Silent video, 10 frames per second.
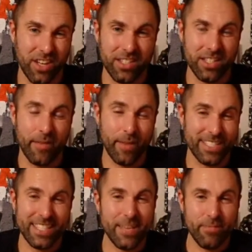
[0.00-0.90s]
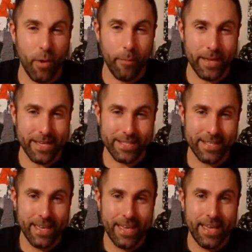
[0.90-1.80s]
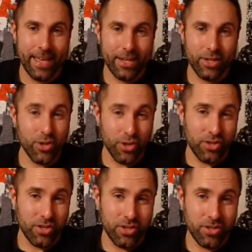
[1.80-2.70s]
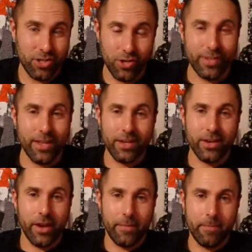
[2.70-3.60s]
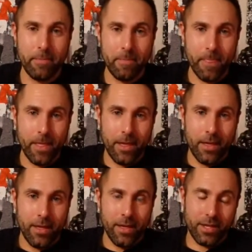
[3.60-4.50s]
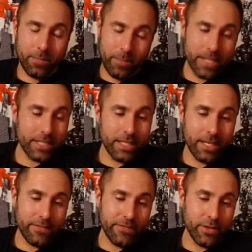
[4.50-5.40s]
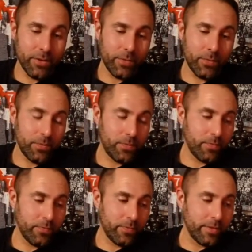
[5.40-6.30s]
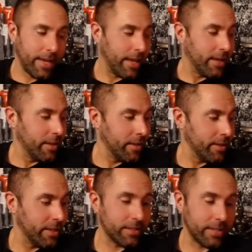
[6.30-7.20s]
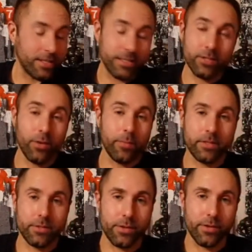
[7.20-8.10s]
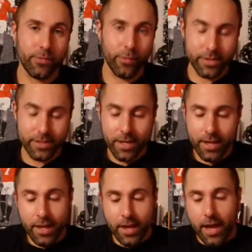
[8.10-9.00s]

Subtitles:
and chances are my sleep won't be as good during that night. Especially if you, this season has not been too good for us.